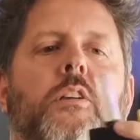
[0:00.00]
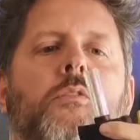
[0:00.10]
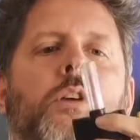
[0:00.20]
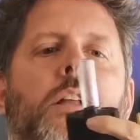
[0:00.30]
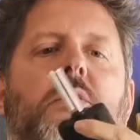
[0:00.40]
You
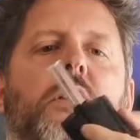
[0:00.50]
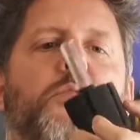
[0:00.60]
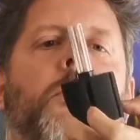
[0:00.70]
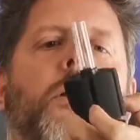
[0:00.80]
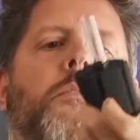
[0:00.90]
get
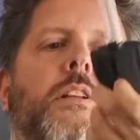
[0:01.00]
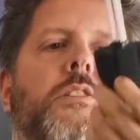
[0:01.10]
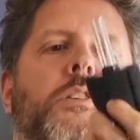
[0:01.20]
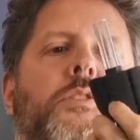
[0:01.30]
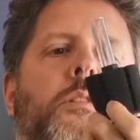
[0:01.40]
this one that
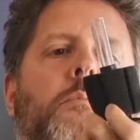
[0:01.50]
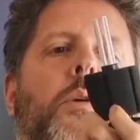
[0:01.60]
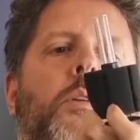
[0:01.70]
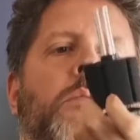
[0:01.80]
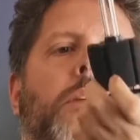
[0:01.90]
sits on the
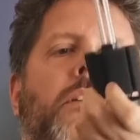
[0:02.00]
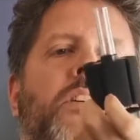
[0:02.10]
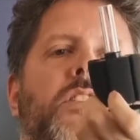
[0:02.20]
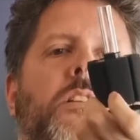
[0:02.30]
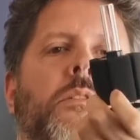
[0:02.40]
bottom like
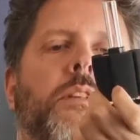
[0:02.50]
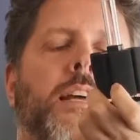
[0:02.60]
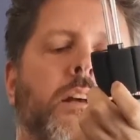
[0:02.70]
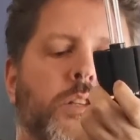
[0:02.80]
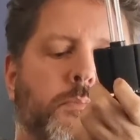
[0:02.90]
this little
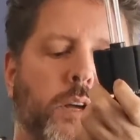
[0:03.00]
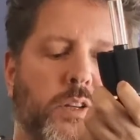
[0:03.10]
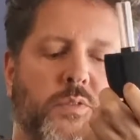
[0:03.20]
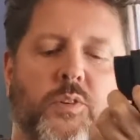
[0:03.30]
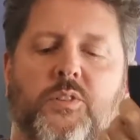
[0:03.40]
nano
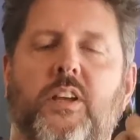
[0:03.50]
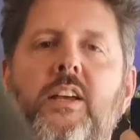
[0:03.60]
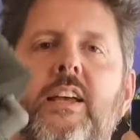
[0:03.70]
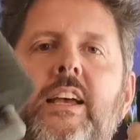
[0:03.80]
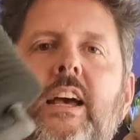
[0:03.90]
sponge filter,
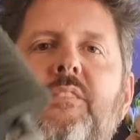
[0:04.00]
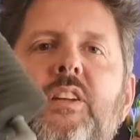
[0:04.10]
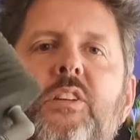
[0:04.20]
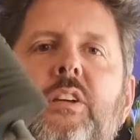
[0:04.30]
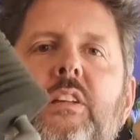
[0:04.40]
and
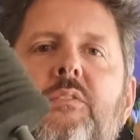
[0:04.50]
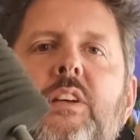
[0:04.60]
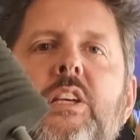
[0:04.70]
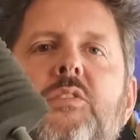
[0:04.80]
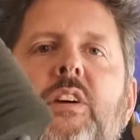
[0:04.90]
then you get
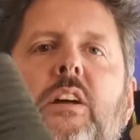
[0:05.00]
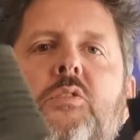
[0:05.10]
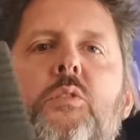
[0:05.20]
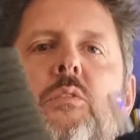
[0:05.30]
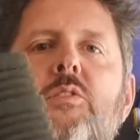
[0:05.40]
these that are
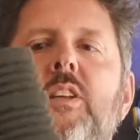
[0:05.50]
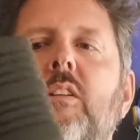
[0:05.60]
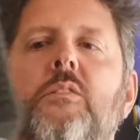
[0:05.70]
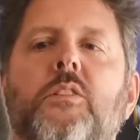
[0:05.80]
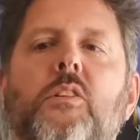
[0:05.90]
sort of
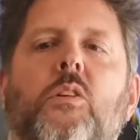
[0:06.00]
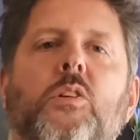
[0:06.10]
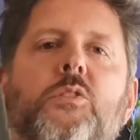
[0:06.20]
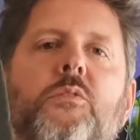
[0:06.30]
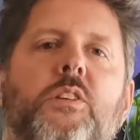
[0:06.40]
stuck on the
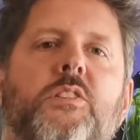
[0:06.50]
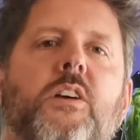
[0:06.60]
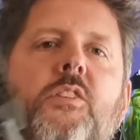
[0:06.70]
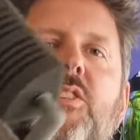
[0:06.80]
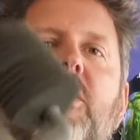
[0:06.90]
glass of these
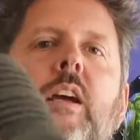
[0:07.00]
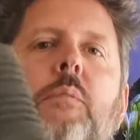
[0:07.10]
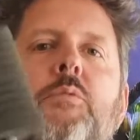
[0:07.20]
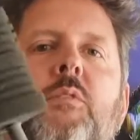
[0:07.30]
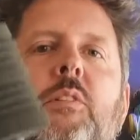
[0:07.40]
suction
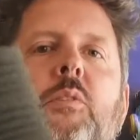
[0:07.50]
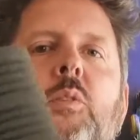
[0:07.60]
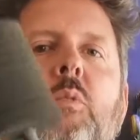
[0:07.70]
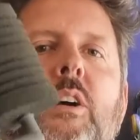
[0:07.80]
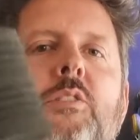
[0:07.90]
cups that
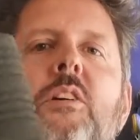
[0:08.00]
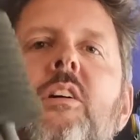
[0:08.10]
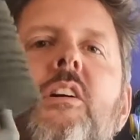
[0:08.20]
always